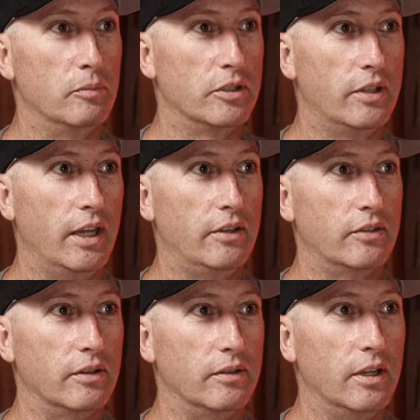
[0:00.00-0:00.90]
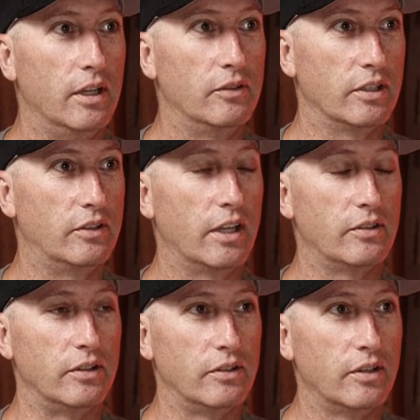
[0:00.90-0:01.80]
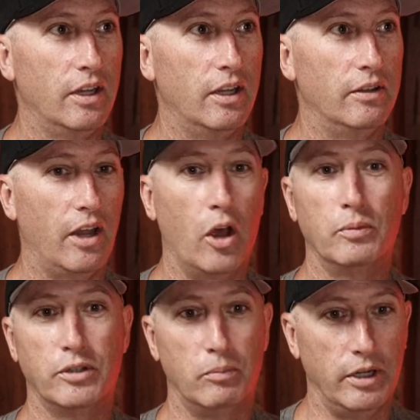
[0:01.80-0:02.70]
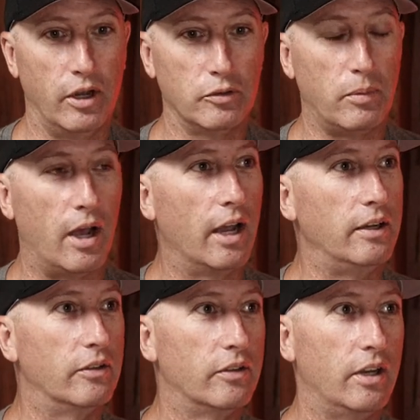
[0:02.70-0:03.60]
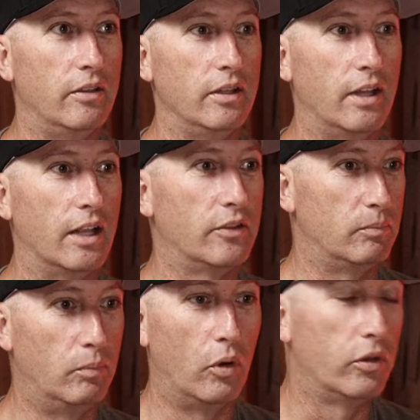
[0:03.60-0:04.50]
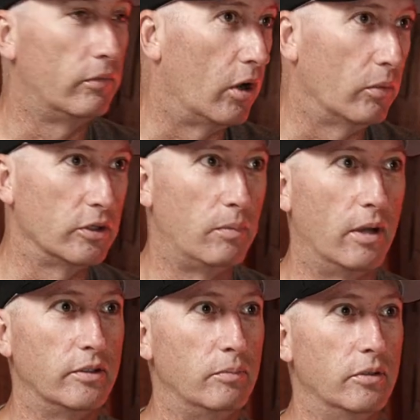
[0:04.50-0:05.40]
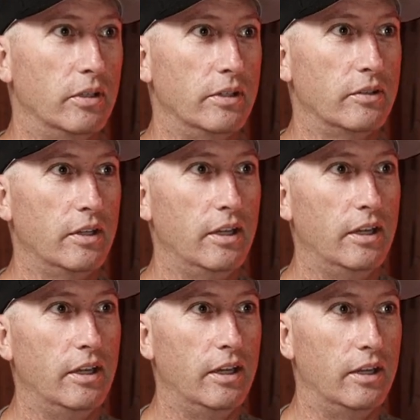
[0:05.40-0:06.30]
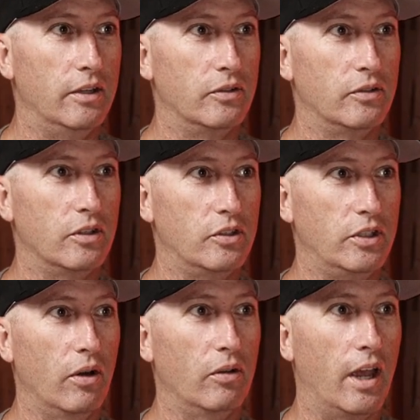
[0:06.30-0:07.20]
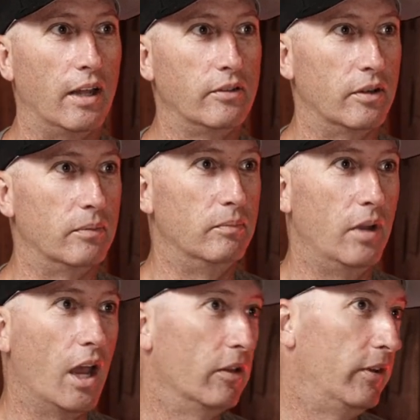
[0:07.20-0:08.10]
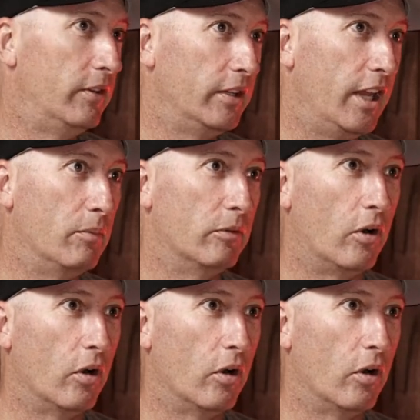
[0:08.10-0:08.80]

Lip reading: mistakes and successes to help somebody else behind us. And I think that's both of our responsibilities, is to share that, to elevate the game of